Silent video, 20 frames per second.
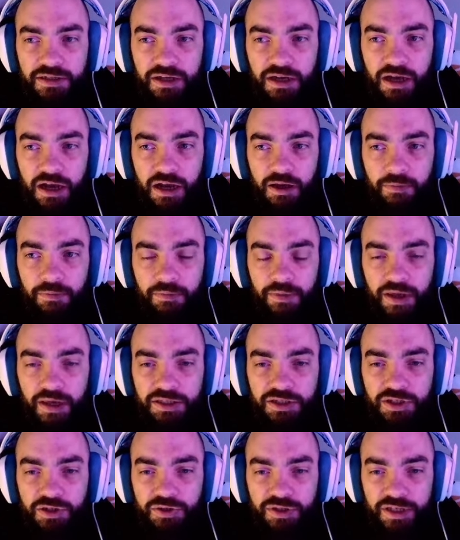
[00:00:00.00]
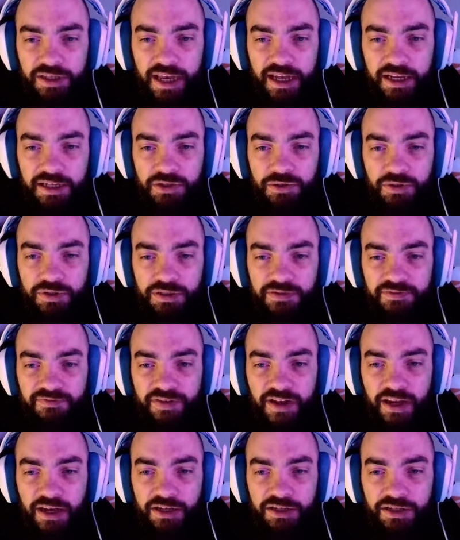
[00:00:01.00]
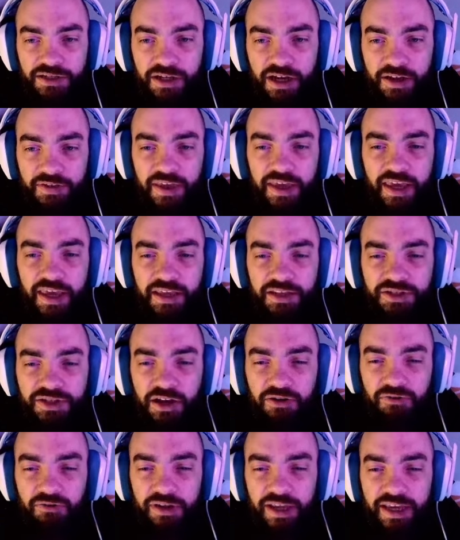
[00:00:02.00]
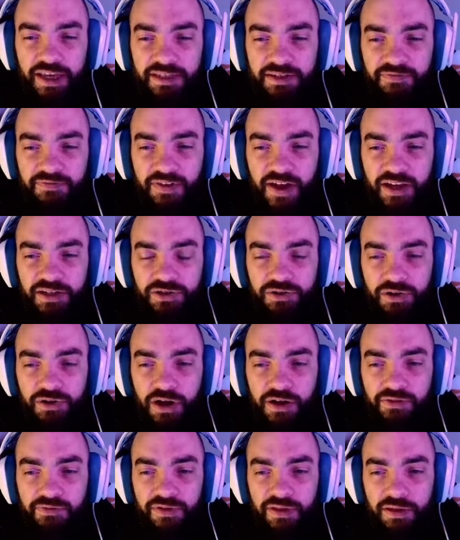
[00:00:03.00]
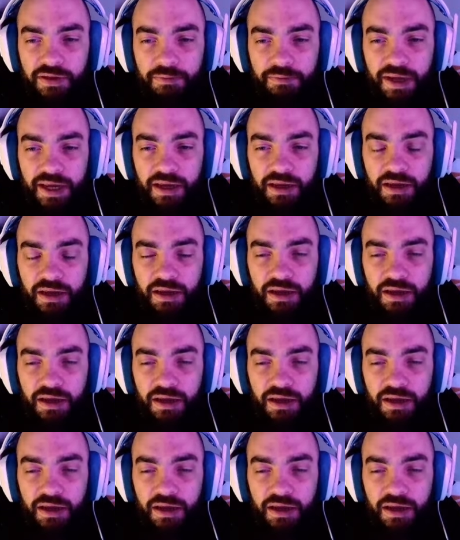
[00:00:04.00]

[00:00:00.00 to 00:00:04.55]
Um, he's using that to his advantage. I think he generally he's a faster driver than me.